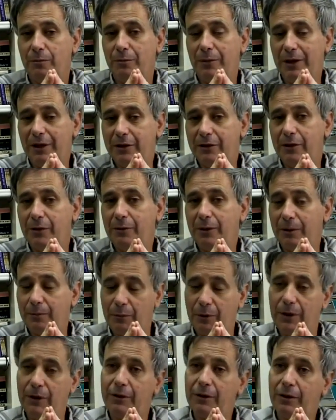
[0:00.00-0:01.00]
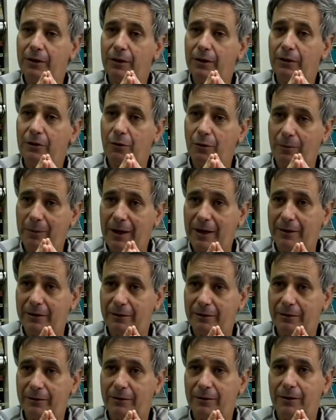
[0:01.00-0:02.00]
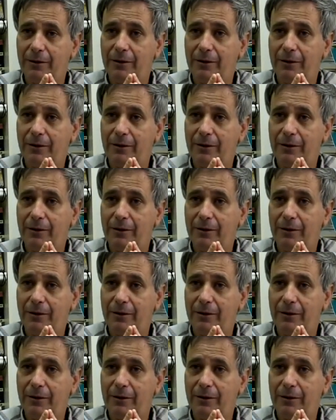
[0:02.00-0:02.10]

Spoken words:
military and political command